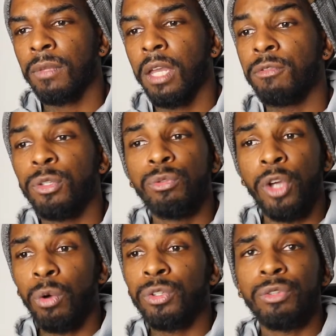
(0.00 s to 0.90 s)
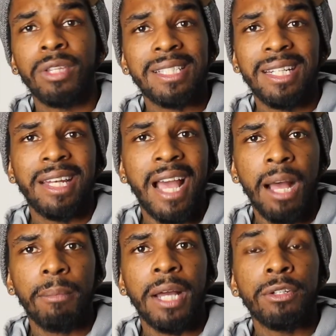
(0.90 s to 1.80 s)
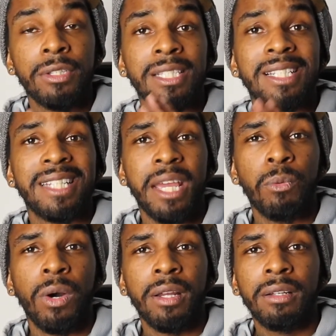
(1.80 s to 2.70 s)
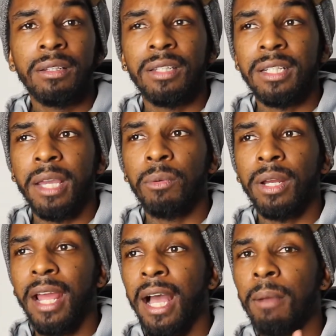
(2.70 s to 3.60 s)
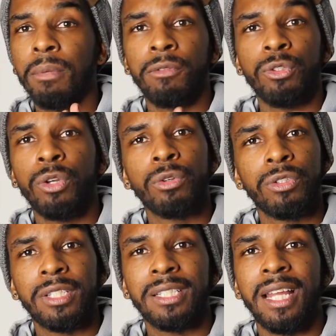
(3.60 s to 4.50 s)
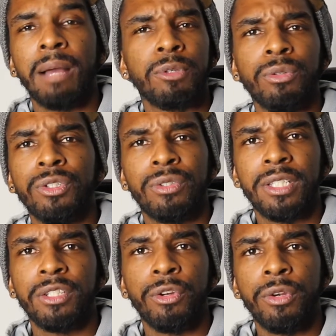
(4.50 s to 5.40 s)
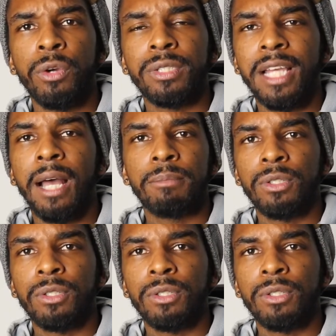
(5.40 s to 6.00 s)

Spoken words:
if you don't do this in an app, I do this in Day One, the Day One app, but if you don't do this in an app, you can do this in your Notes app.